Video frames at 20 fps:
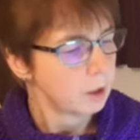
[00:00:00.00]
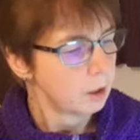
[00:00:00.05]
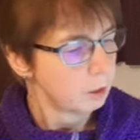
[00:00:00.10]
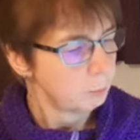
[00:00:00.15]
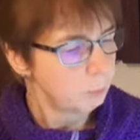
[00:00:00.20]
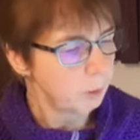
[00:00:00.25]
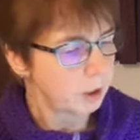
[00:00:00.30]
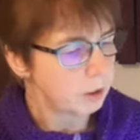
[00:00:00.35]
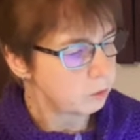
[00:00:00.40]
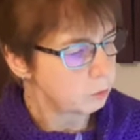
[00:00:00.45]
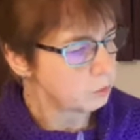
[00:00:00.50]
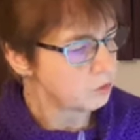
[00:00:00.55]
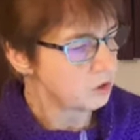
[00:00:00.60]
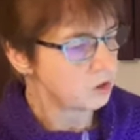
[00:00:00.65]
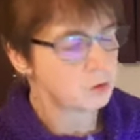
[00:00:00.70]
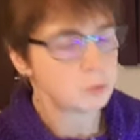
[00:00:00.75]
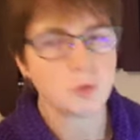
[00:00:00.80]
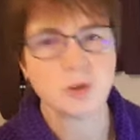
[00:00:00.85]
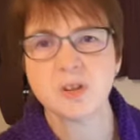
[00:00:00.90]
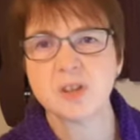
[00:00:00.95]
But I thought
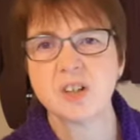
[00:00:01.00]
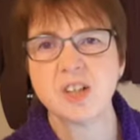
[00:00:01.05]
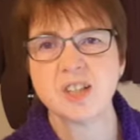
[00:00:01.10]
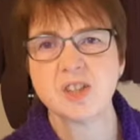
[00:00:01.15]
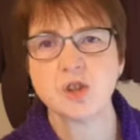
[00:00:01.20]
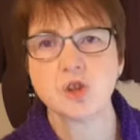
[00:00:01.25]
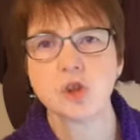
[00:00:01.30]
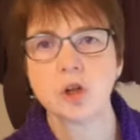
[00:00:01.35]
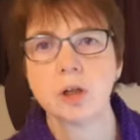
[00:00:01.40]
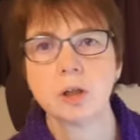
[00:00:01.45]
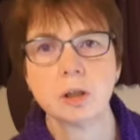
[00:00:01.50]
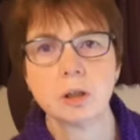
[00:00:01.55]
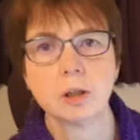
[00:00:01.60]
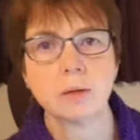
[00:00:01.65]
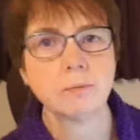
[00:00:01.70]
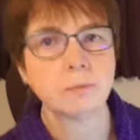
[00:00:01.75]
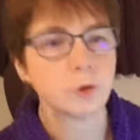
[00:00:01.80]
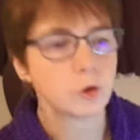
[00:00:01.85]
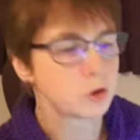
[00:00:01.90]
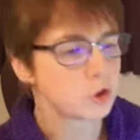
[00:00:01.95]
it's worth at least trying it.
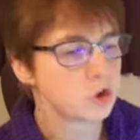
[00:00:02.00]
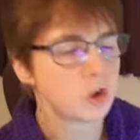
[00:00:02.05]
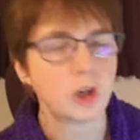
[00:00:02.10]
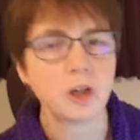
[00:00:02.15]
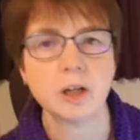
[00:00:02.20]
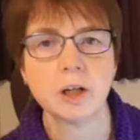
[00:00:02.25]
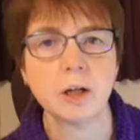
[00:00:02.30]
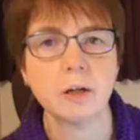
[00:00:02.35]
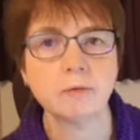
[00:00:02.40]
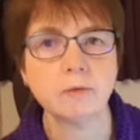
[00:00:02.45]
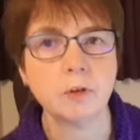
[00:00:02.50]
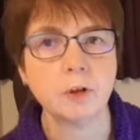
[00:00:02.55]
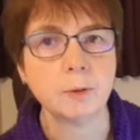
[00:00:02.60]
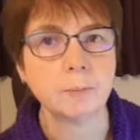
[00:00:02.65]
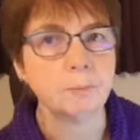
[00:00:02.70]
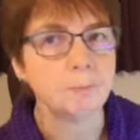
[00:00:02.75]
Got to try it, haven't you?